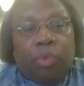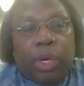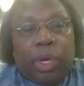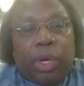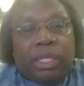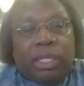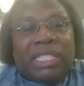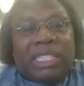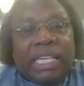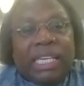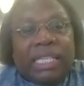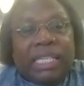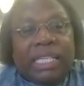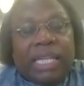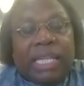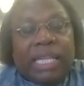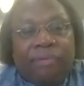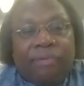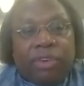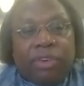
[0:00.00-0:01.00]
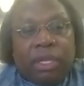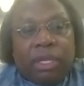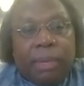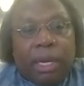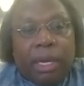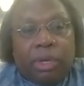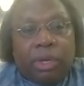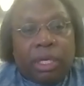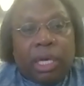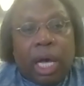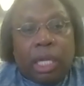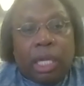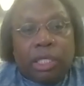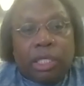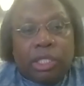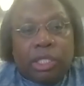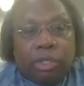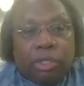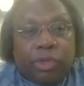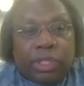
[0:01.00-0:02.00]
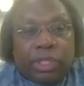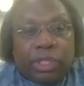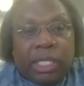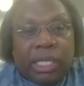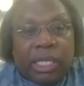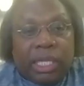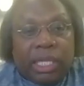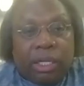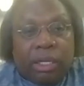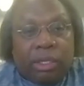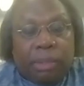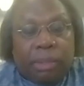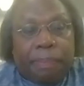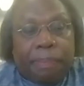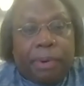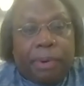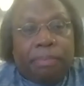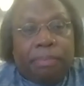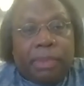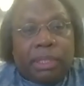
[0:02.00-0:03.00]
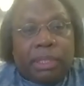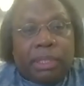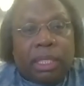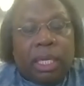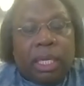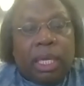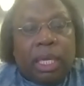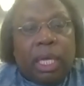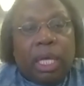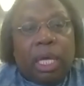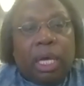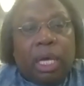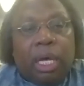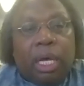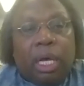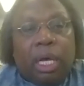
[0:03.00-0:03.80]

with 6 African American college university theater departments.